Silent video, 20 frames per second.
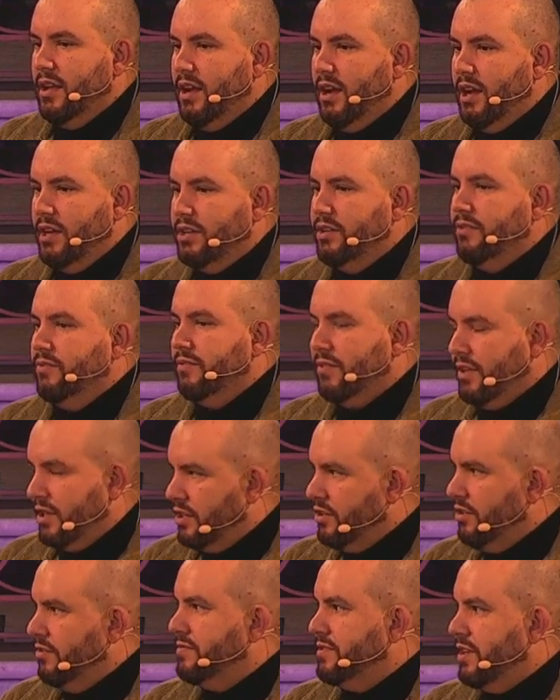I don't
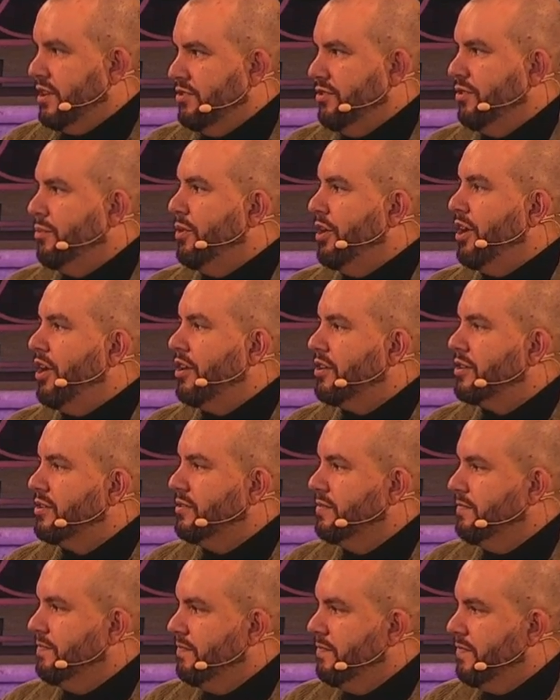think you've done the work.
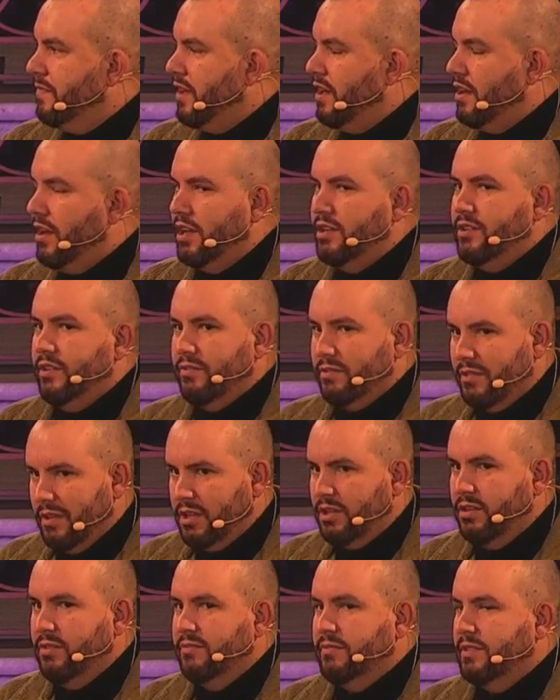Yeah. And I don't
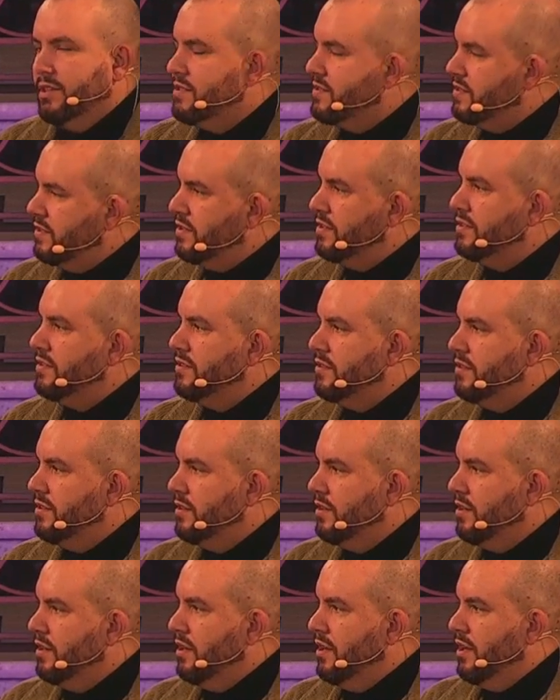think you've listened.
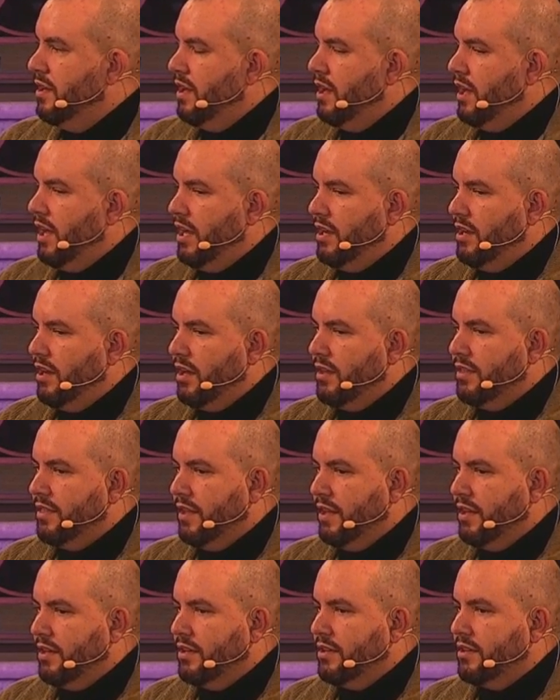Yeah. And I
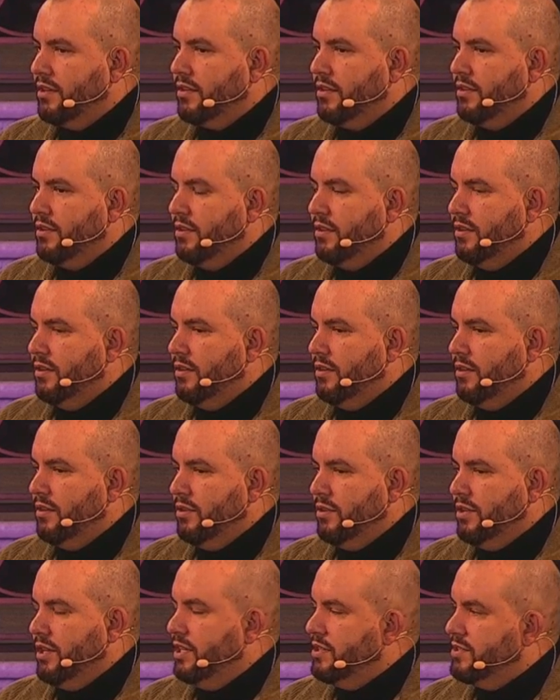think
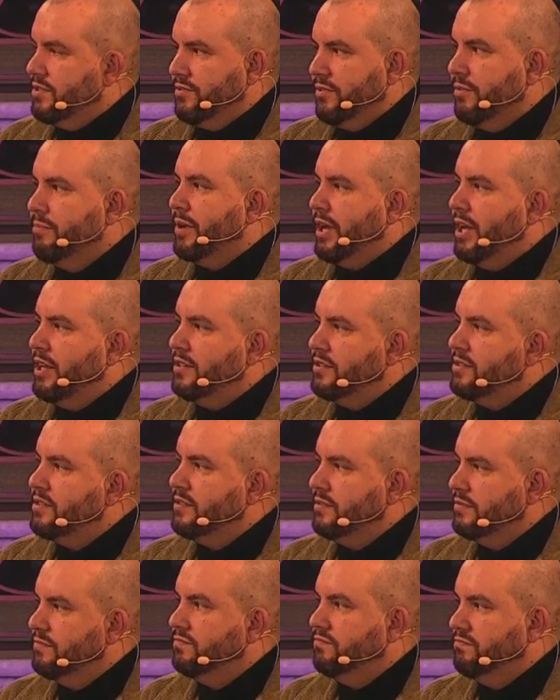you need to
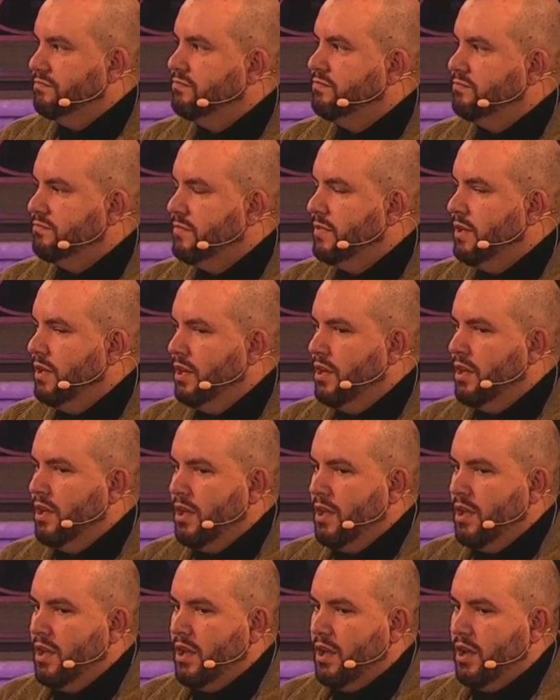repent. Yeah.
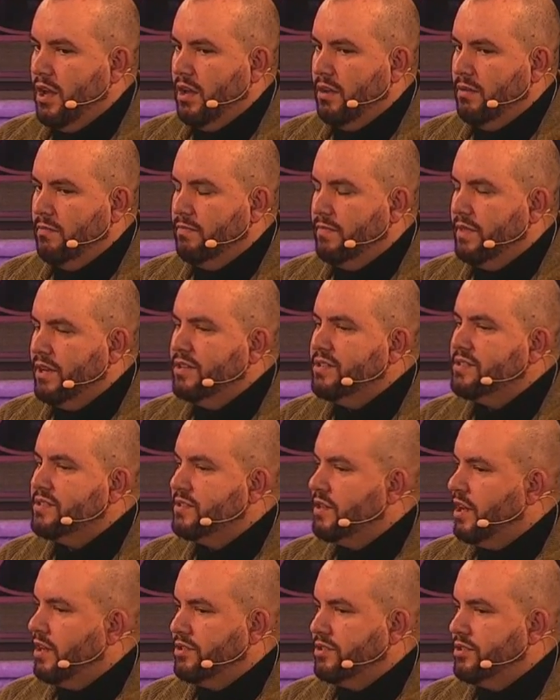Um, there is
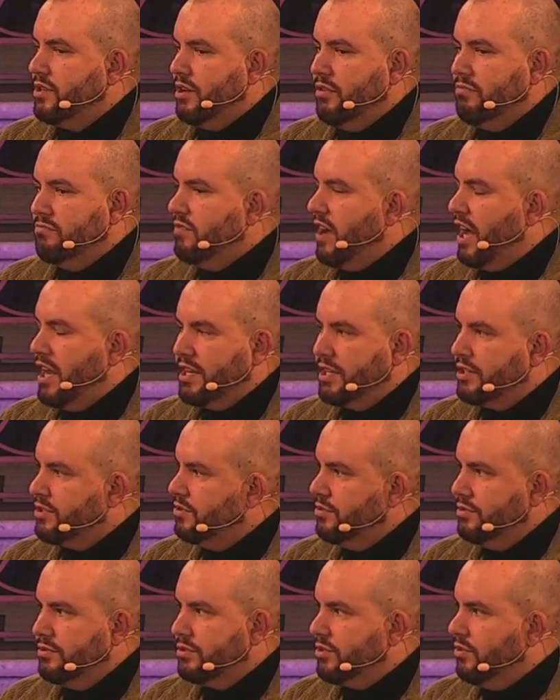such a
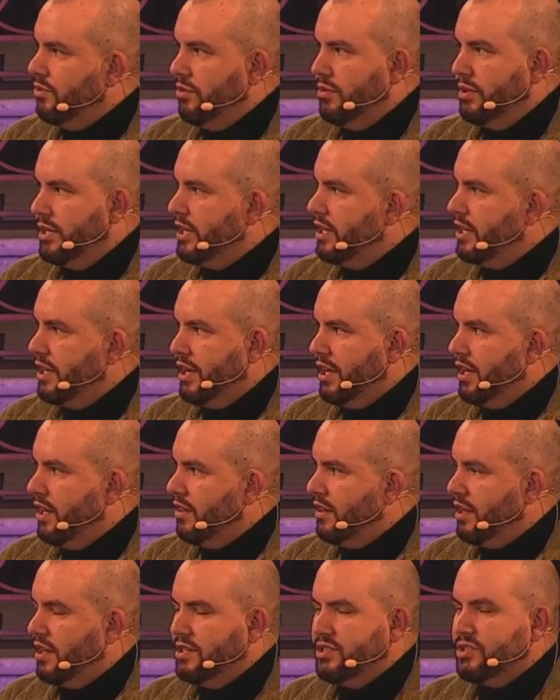radical calling
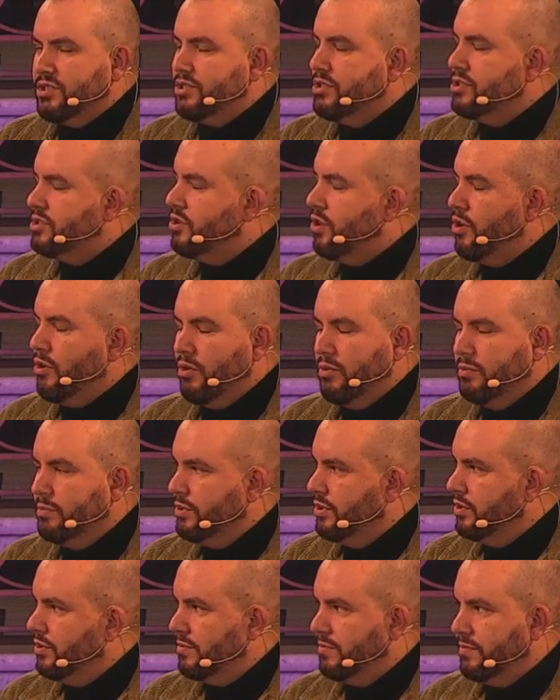here that is so
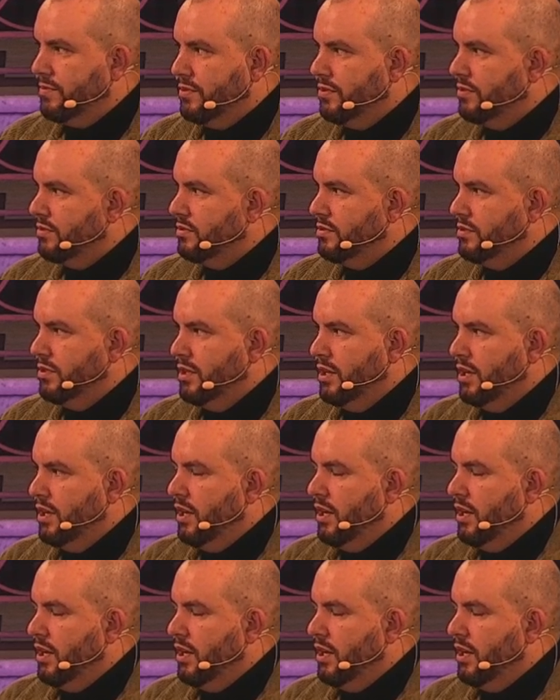beautiful. Mm.